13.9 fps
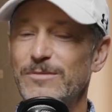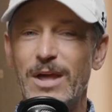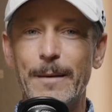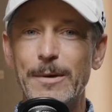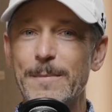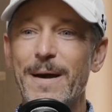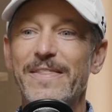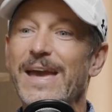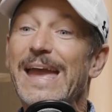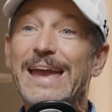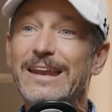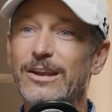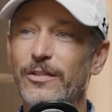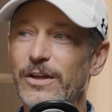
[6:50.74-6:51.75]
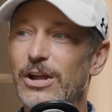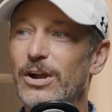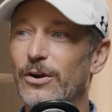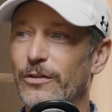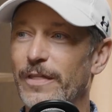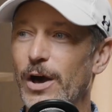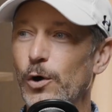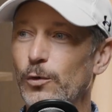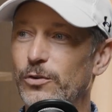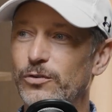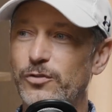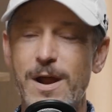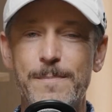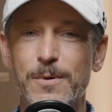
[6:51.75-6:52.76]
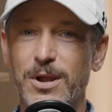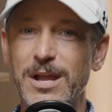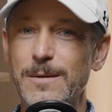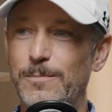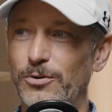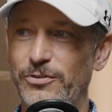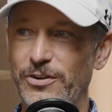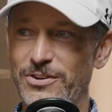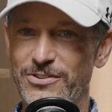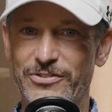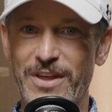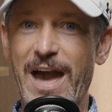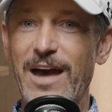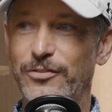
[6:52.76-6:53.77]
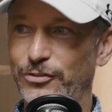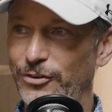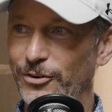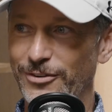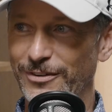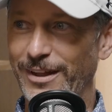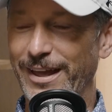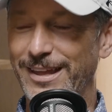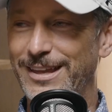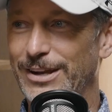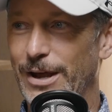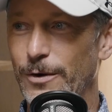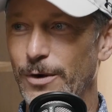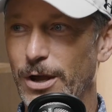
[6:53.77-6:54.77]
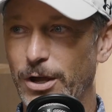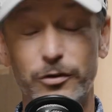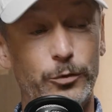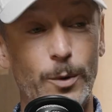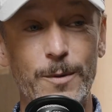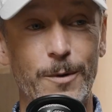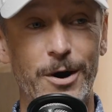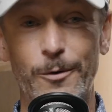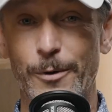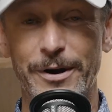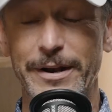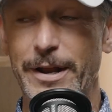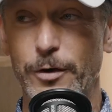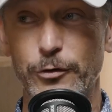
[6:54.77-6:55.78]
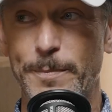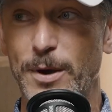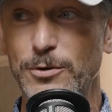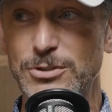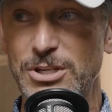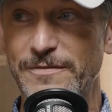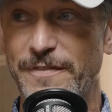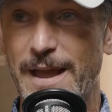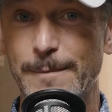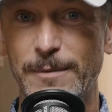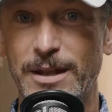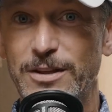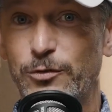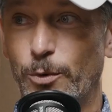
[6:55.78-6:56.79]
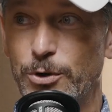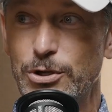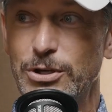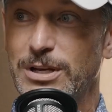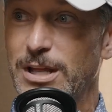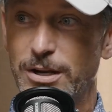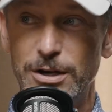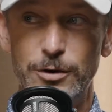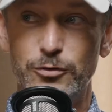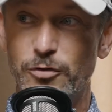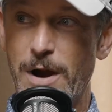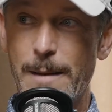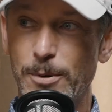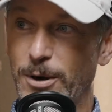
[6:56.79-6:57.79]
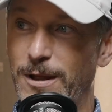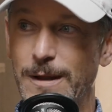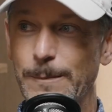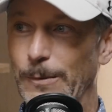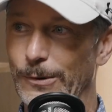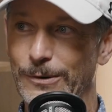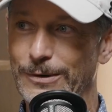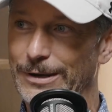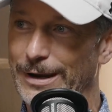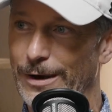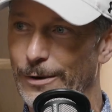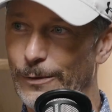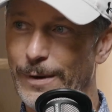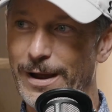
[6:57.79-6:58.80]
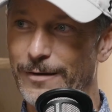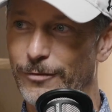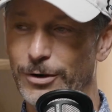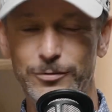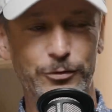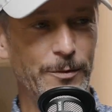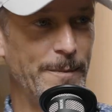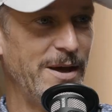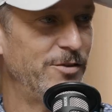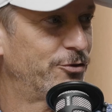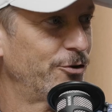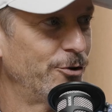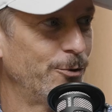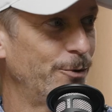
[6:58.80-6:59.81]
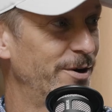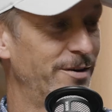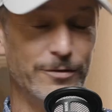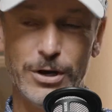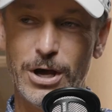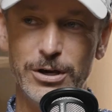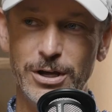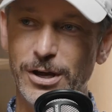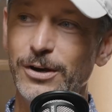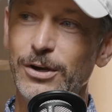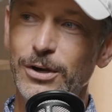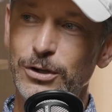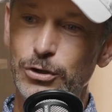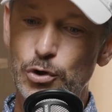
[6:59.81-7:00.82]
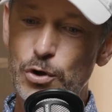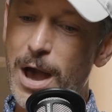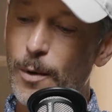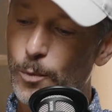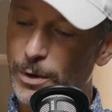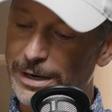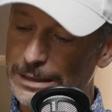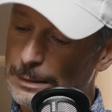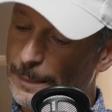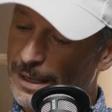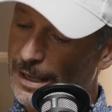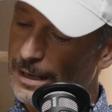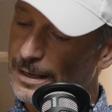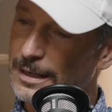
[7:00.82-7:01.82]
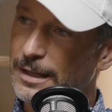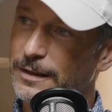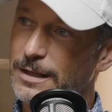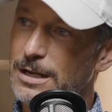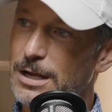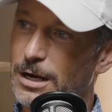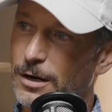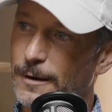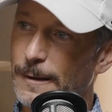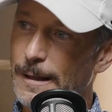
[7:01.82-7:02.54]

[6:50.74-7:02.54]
I mean, by the end of the year, though, the Trapper Keeper's a disaster. Because we weren't one of those bougie families where you'd get a new Trapper Keeper, every semester or whatever. No. You got one at the beginning of the year.